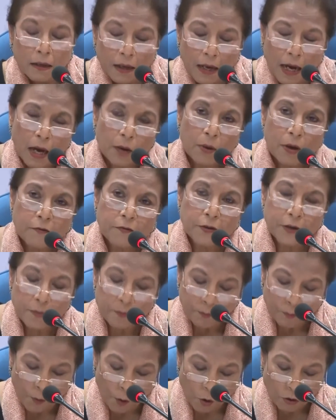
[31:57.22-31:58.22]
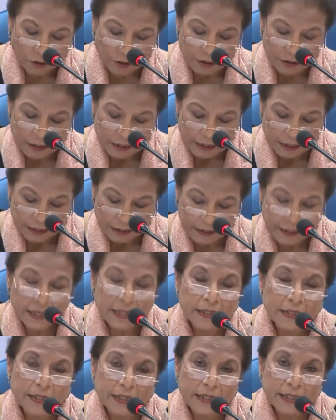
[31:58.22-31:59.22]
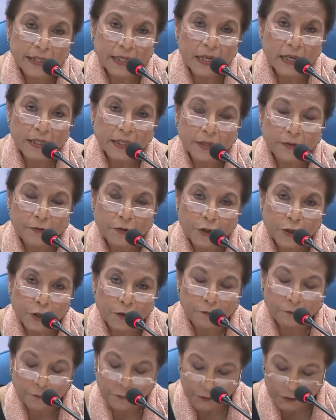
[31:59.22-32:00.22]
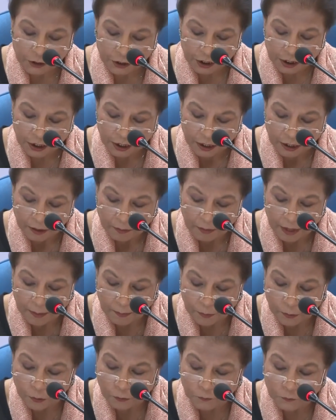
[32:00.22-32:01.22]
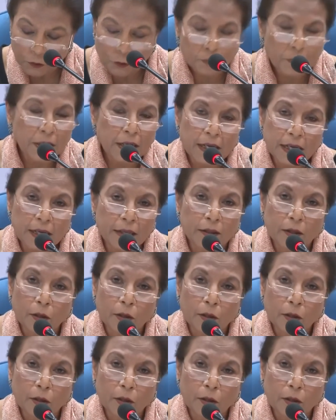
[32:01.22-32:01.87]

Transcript: However important these discursive shifts may prove to be in